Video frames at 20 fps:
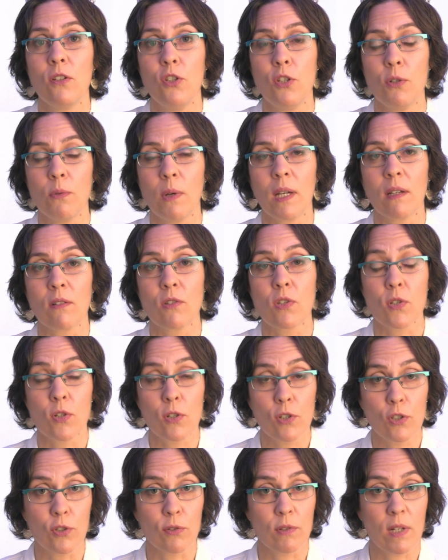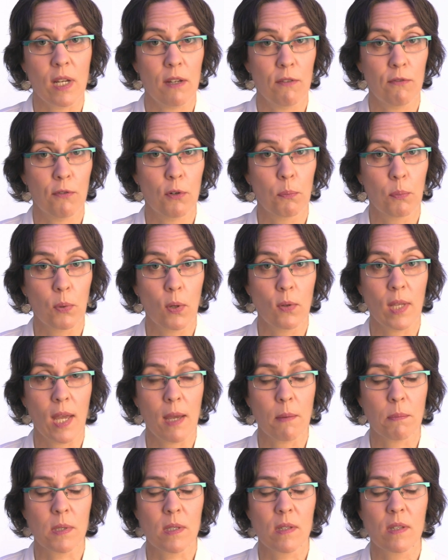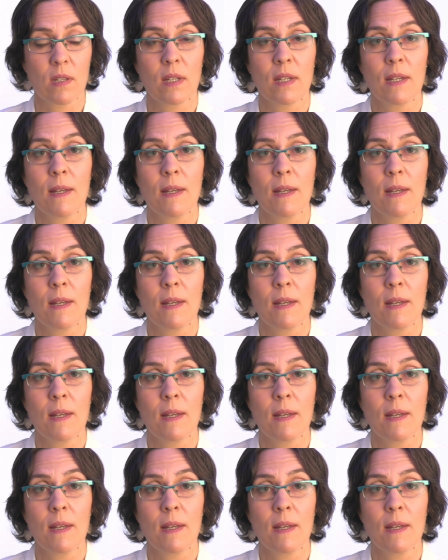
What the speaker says: doing surgery for prolapse.